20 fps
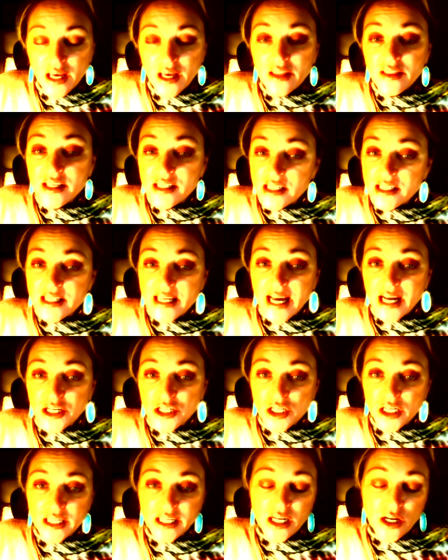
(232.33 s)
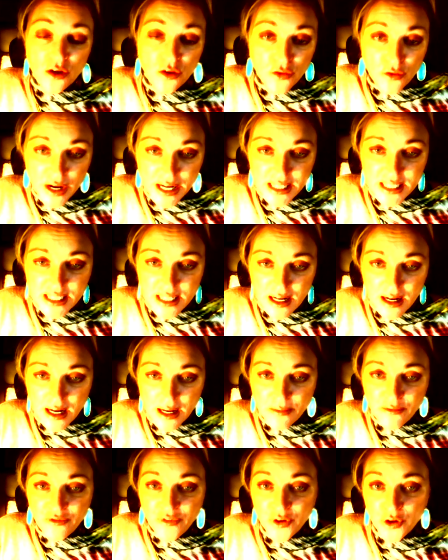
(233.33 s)
this is actually a great
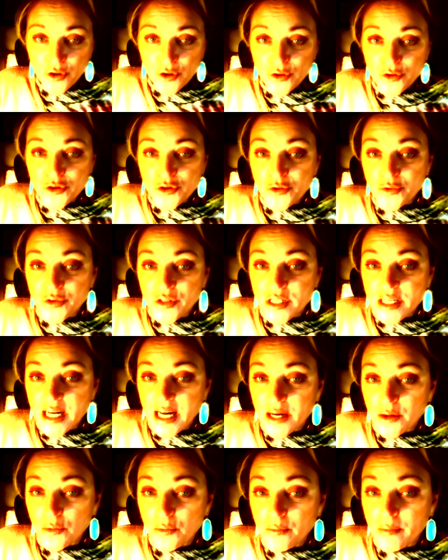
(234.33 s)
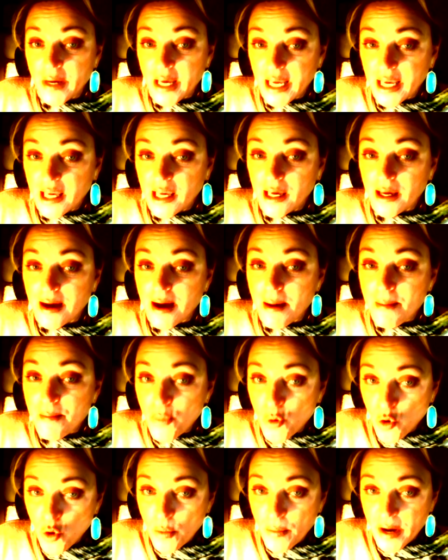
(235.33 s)
time for you to start making
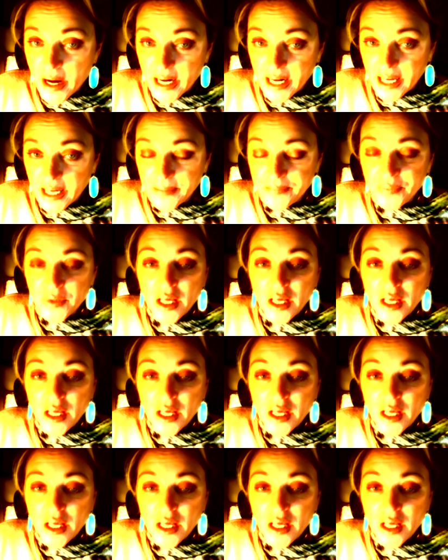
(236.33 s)
more money